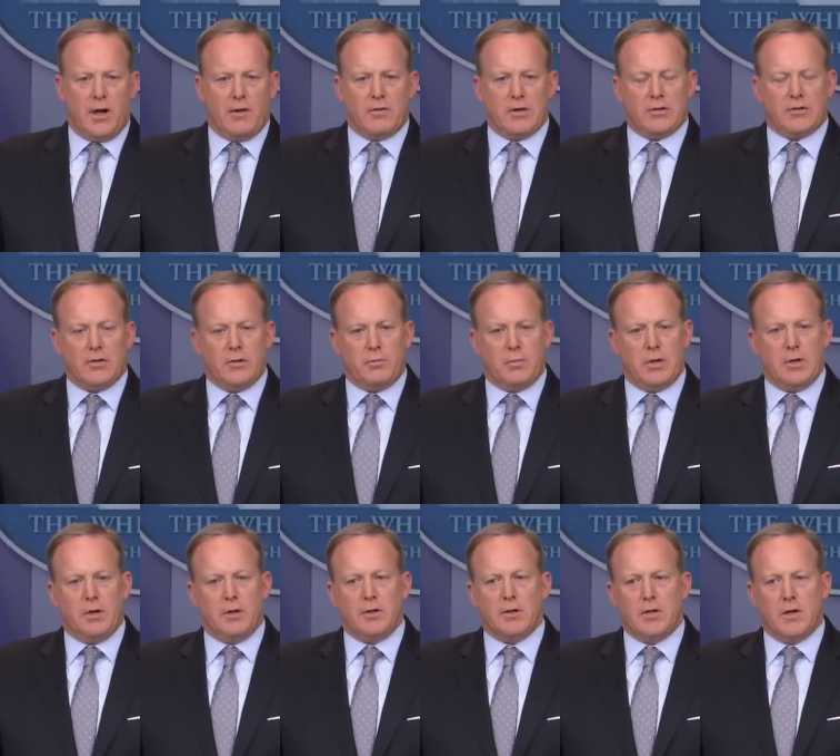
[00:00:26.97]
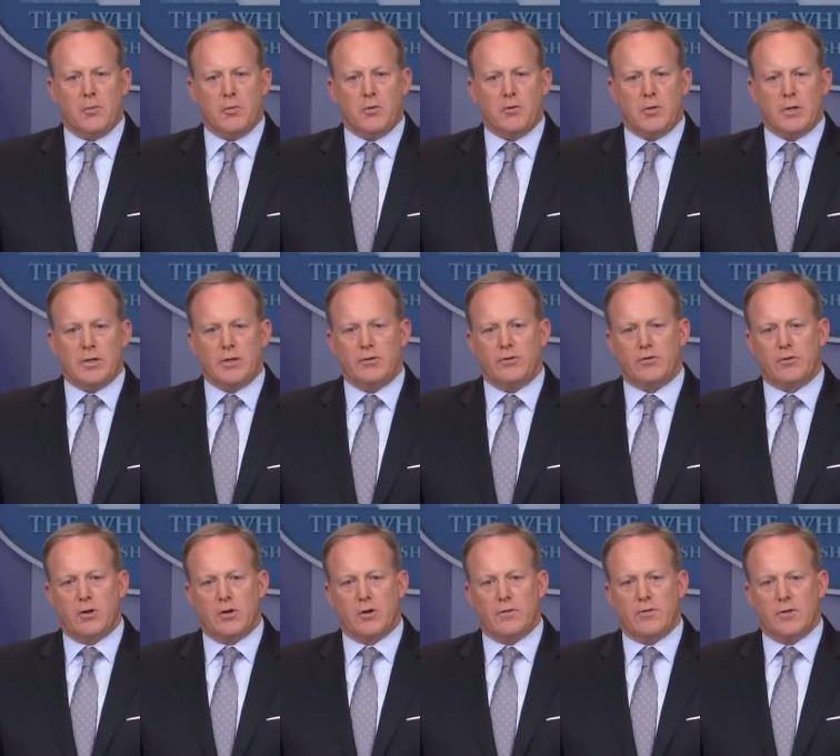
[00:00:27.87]
obviously, but the number one
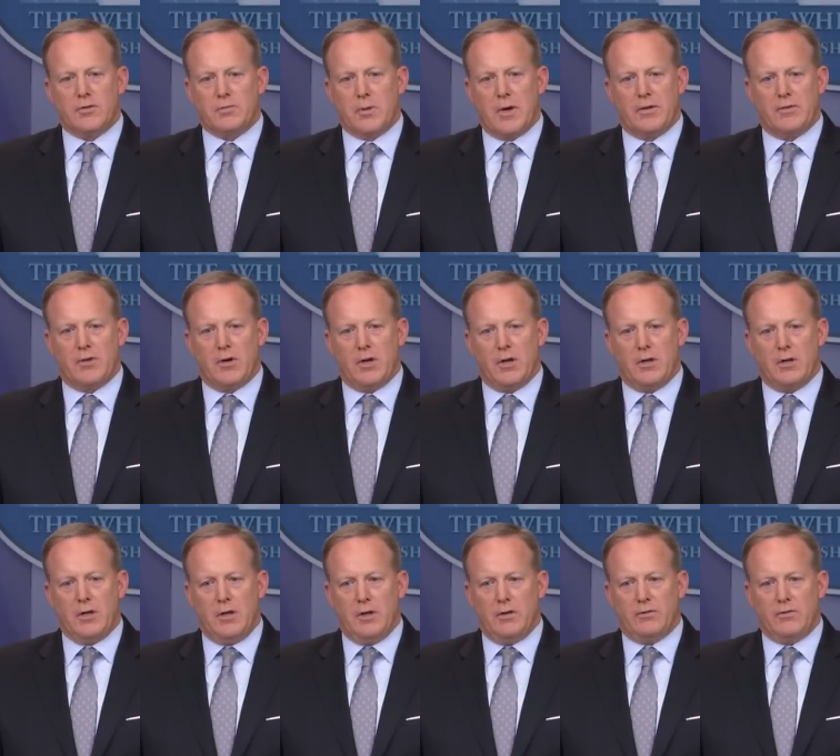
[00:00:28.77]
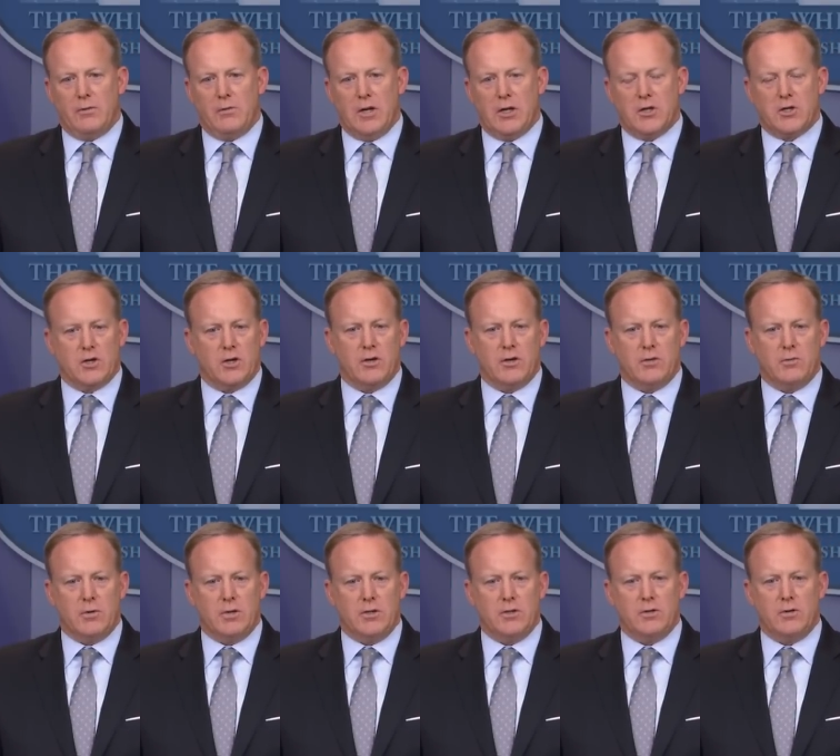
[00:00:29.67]
concern of this president is to make sure
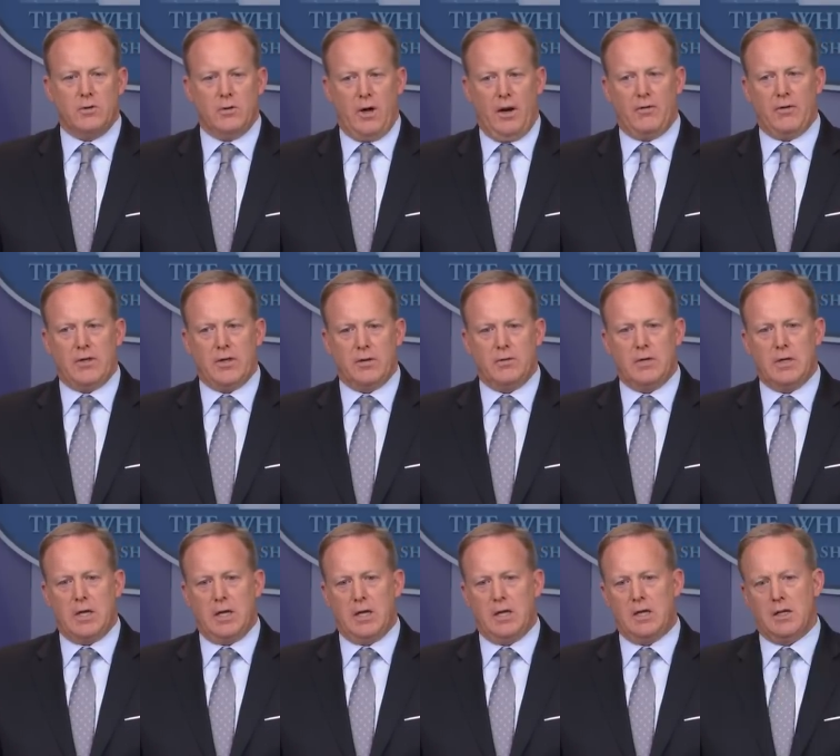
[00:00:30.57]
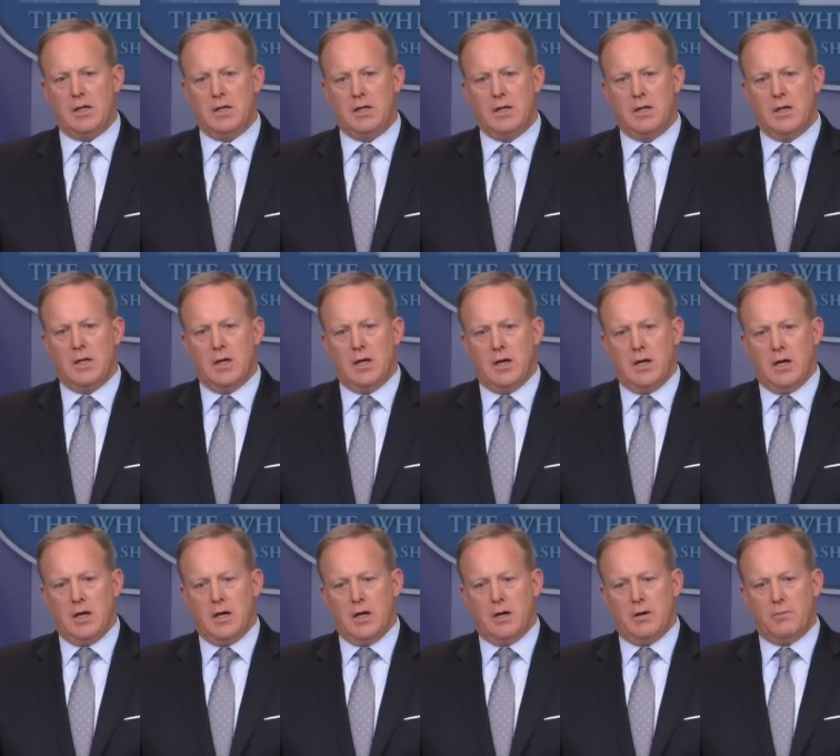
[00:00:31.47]
that we do everything we can
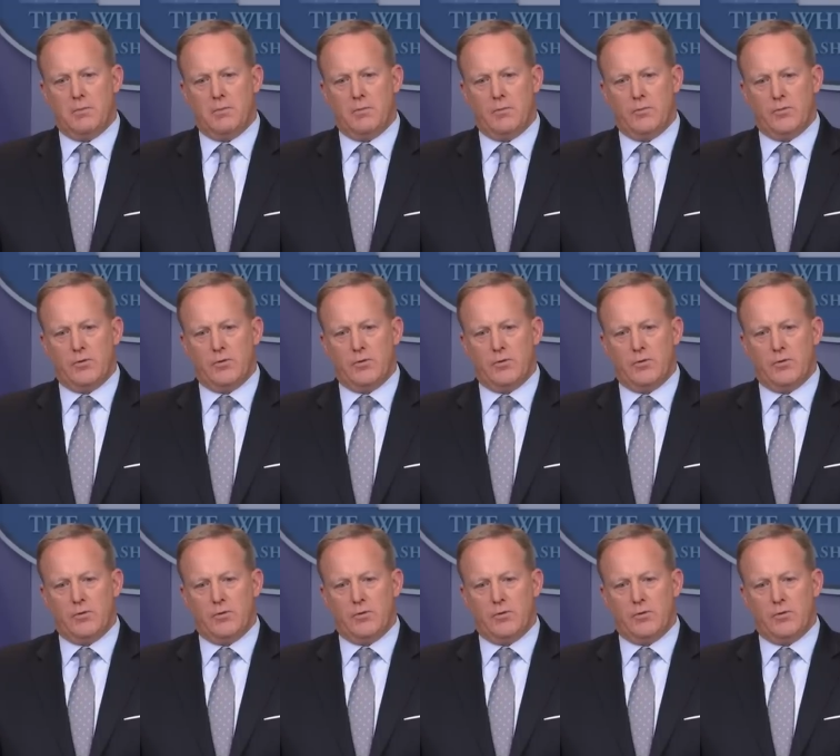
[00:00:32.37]
um,